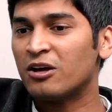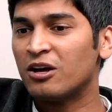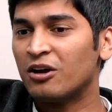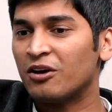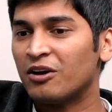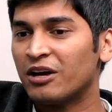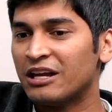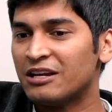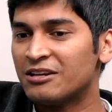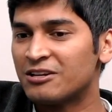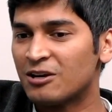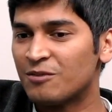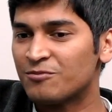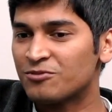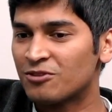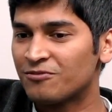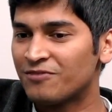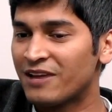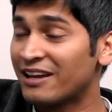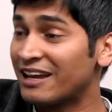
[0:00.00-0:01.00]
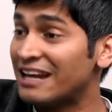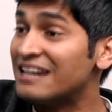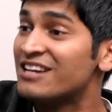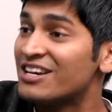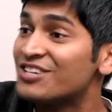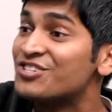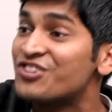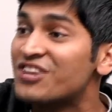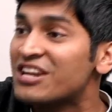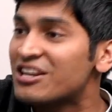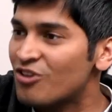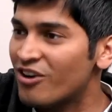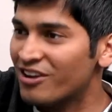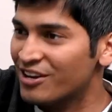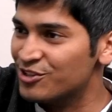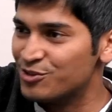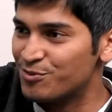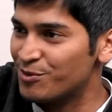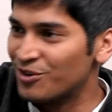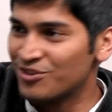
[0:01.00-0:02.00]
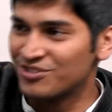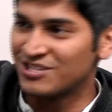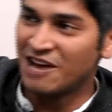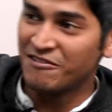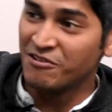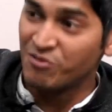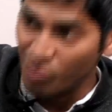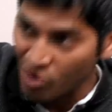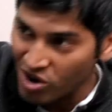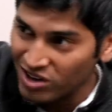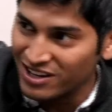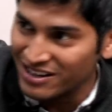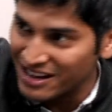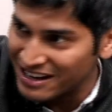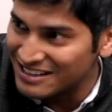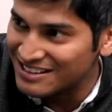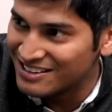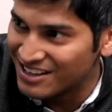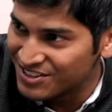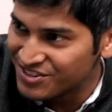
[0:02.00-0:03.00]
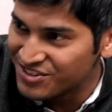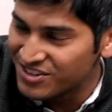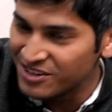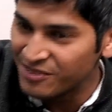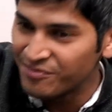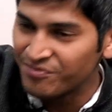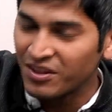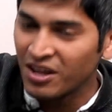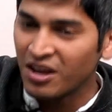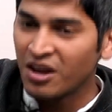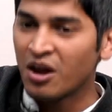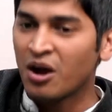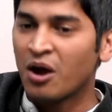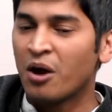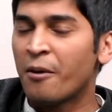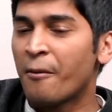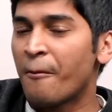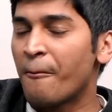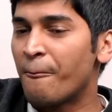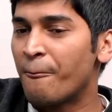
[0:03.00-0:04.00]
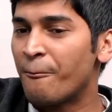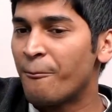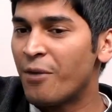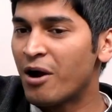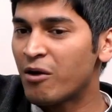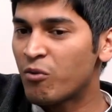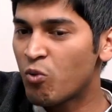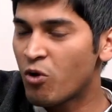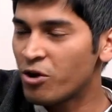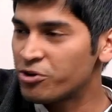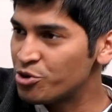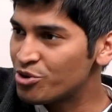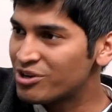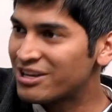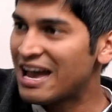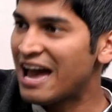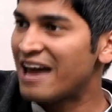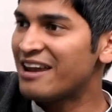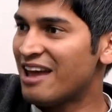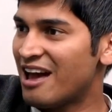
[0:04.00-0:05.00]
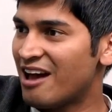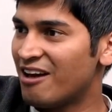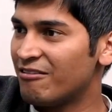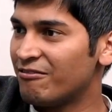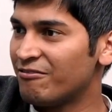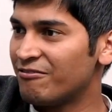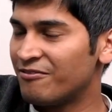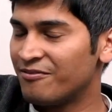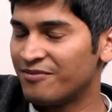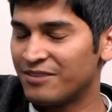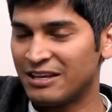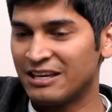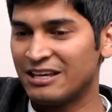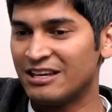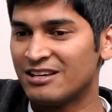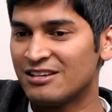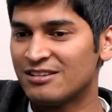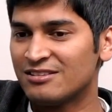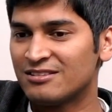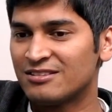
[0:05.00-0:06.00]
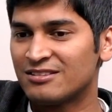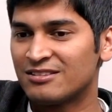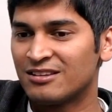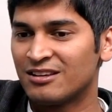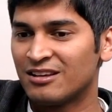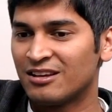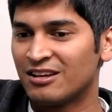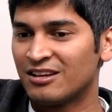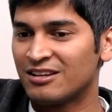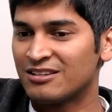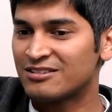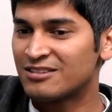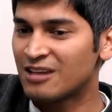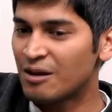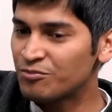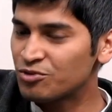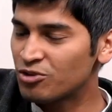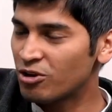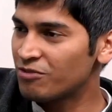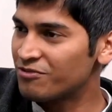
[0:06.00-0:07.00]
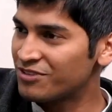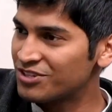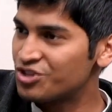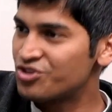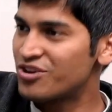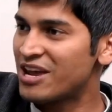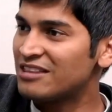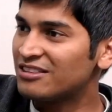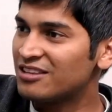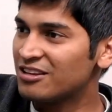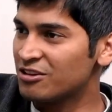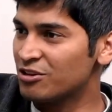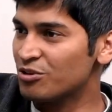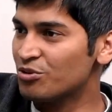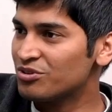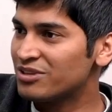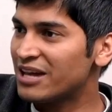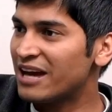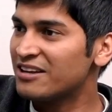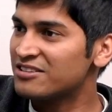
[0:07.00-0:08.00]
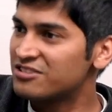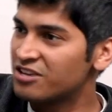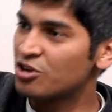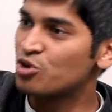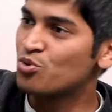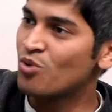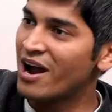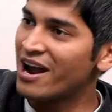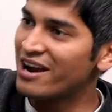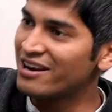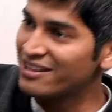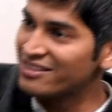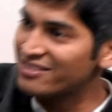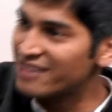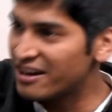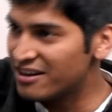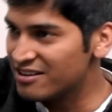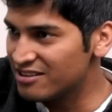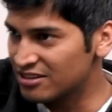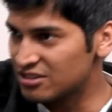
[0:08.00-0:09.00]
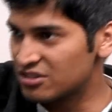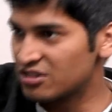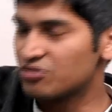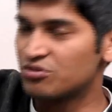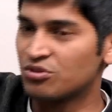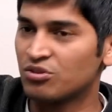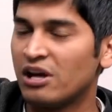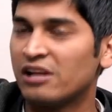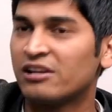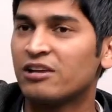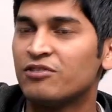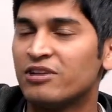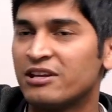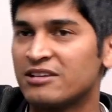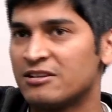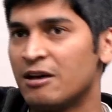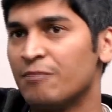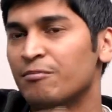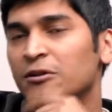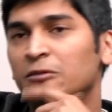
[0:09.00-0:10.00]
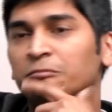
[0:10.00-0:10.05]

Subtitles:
In terms of like industry knowledge, because they haven't worked in any industry. But what you can have is some sort of a strength in you that is required in that industry. So I'll give you an example.